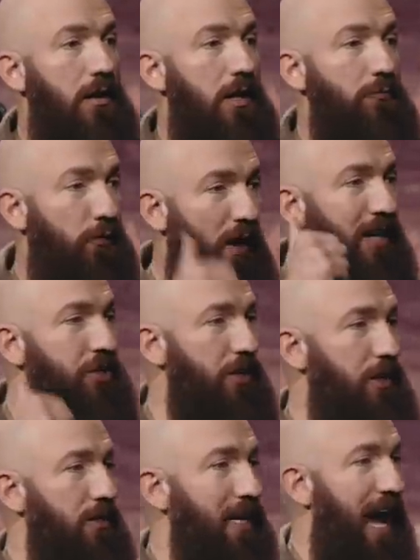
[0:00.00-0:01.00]

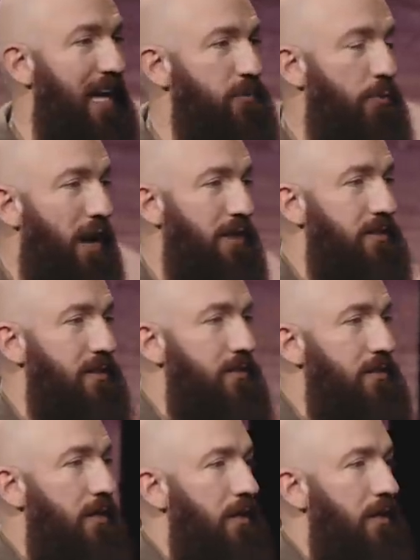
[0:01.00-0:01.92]
inflation, gas prices,